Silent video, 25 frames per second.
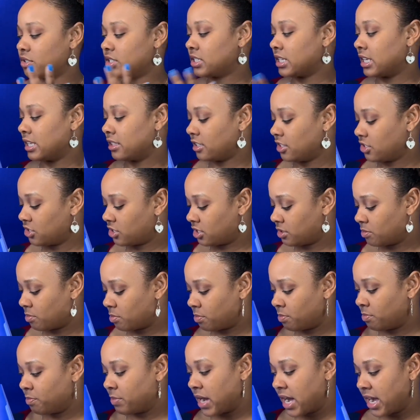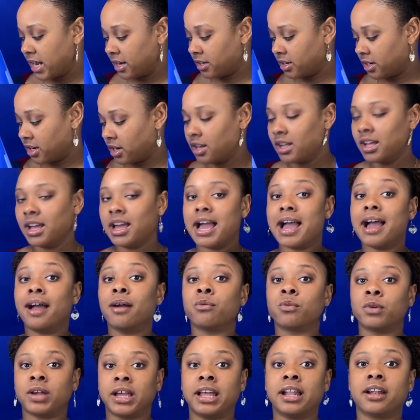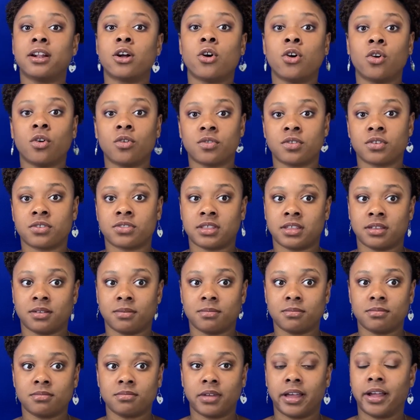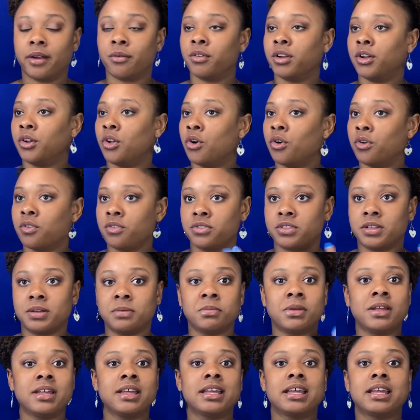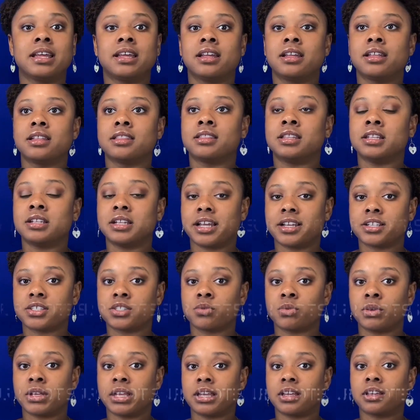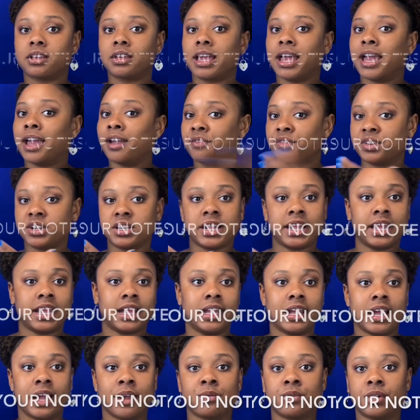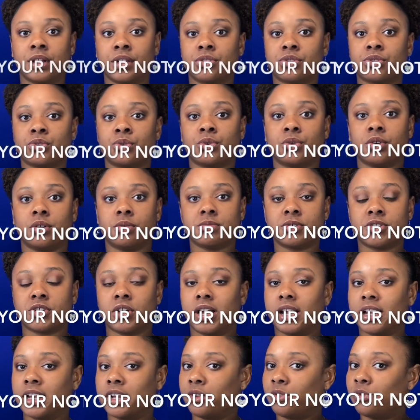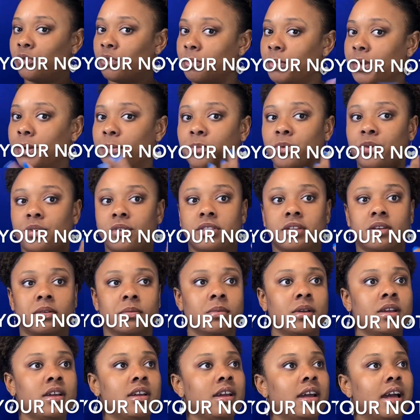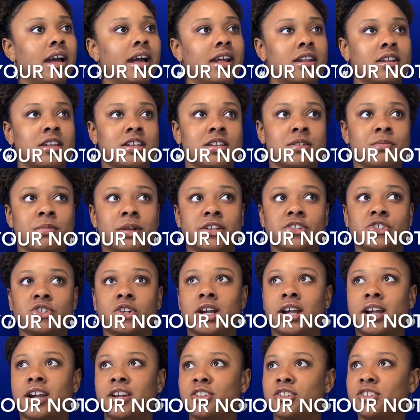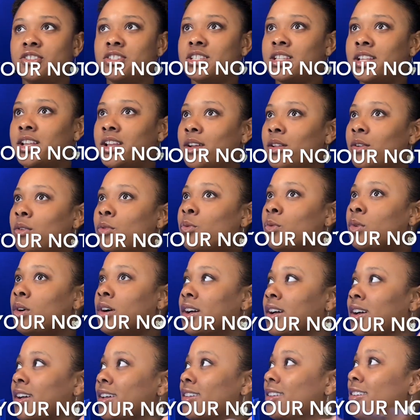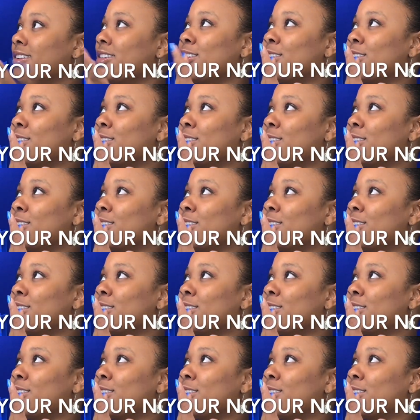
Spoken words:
in this binder, I read over them. The next week. Every day I read through them so I could remember them. I need to make sure I understand what